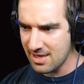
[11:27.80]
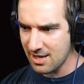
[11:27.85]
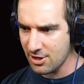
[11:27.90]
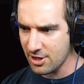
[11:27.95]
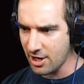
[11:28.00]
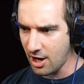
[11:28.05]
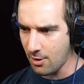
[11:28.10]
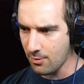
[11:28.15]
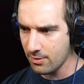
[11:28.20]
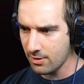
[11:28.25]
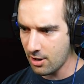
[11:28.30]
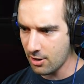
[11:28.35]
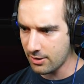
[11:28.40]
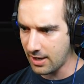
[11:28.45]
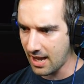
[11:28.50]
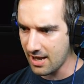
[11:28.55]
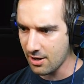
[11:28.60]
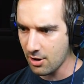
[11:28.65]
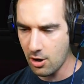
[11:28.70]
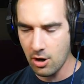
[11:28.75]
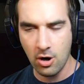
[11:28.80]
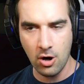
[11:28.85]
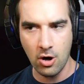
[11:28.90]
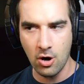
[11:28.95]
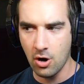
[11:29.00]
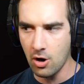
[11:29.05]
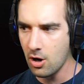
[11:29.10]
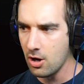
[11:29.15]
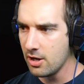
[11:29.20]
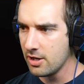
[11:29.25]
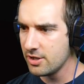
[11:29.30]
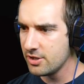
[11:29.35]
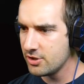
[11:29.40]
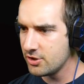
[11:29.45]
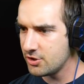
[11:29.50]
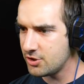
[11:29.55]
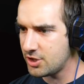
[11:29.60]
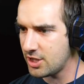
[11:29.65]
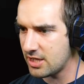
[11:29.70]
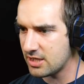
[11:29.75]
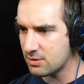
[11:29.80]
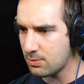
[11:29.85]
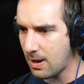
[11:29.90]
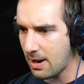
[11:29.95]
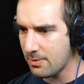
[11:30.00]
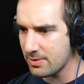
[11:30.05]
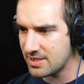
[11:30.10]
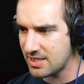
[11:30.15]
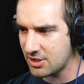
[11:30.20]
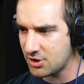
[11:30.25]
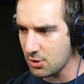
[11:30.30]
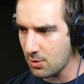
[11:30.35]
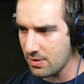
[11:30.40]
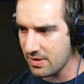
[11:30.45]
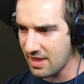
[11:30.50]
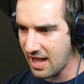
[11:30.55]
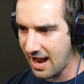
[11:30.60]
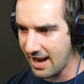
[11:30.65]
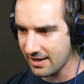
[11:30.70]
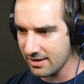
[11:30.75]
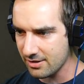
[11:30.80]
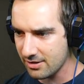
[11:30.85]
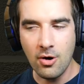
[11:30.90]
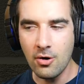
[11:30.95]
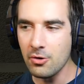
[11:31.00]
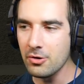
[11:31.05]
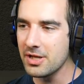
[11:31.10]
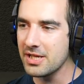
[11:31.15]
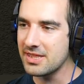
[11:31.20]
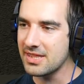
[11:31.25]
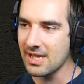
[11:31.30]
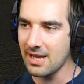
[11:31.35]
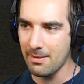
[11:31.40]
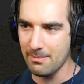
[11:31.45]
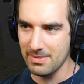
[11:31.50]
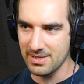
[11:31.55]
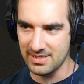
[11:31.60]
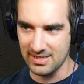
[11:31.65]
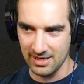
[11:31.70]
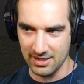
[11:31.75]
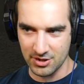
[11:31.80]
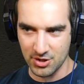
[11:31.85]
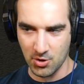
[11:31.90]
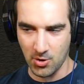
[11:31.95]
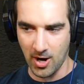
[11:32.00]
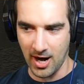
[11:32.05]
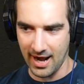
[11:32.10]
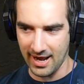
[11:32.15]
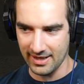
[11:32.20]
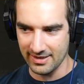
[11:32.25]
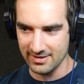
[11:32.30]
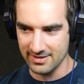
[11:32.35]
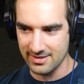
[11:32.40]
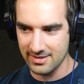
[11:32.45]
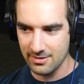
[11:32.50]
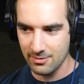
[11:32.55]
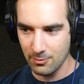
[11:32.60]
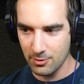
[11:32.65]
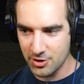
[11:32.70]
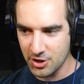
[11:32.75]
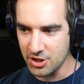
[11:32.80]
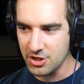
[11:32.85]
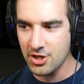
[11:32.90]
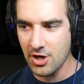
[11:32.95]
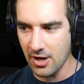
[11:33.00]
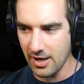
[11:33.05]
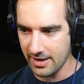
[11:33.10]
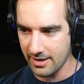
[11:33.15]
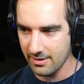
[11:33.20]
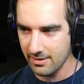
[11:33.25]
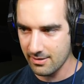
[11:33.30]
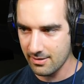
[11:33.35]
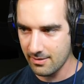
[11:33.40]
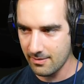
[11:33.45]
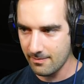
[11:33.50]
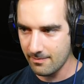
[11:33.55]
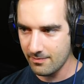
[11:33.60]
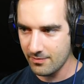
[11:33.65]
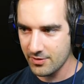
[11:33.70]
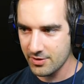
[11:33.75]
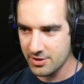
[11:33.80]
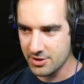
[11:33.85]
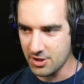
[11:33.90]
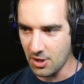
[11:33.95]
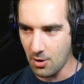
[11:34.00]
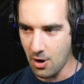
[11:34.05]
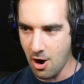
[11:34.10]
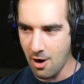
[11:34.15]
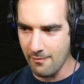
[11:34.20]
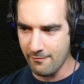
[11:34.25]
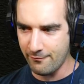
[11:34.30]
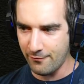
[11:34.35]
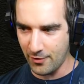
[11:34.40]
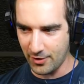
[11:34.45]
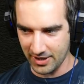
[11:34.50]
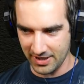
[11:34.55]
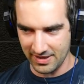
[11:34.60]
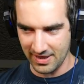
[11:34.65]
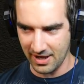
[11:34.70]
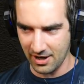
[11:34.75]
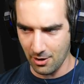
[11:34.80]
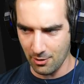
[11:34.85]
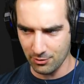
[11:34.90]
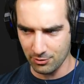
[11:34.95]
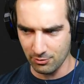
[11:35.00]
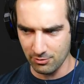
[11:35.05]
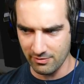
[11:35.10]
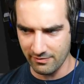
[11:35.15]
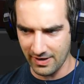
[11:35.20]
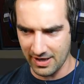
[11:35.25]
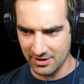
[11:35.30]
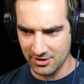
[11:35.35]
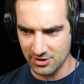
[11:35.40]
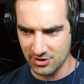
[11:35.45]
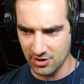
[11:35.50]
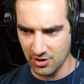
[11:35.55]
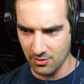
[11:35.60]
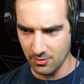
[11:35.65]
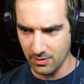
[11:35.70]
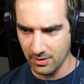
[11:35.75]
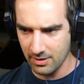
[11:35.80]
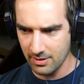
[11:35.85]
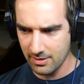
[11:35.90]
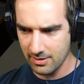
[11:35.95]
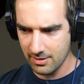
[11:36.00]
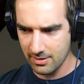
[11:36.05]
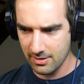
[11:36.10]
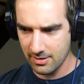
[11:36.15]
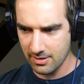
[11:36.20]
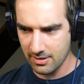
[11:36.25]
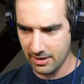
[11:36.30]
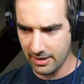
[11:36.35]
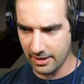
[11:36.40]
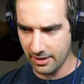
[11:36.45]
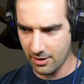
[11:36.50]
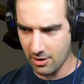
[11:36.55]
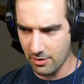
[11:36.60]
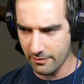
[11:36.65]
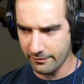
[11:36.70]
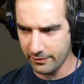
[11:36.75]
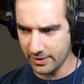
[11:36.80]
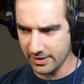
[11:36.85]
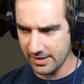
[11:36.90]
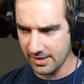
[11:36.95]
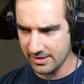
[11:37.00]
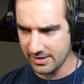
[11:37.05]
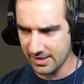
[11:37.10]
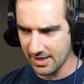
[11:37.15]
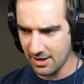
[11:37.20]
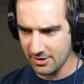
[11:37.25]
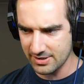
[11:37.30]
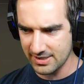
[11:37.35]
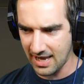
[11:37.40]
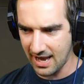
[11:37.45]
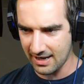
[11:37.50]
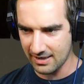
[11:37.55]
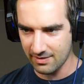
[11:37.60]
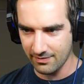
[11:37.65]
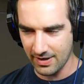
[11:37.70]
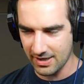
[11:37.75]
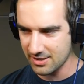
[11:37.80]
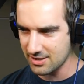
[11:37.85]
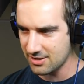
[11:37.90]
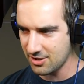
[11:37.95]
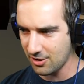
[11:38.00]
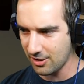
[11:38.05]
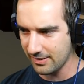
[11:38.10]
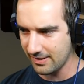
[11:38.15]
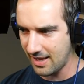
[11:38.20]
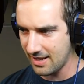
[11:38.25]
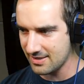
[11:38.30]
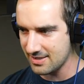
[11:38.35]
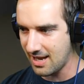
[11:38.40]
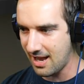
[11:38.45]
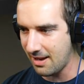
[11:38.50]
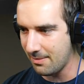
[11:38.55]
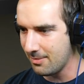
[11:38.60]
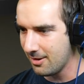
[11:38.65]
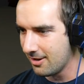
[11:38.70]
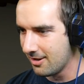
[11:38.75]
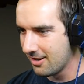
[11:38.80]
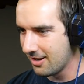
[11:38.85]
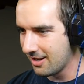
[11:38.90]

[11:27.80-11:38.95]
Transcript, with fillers: There you go. Okay. Oh, jeez. Why was he doing that? Only thing I'm missing is crayons, which is good. So hopefully they go through the vents soon. And hopefully nothing else activates during that time.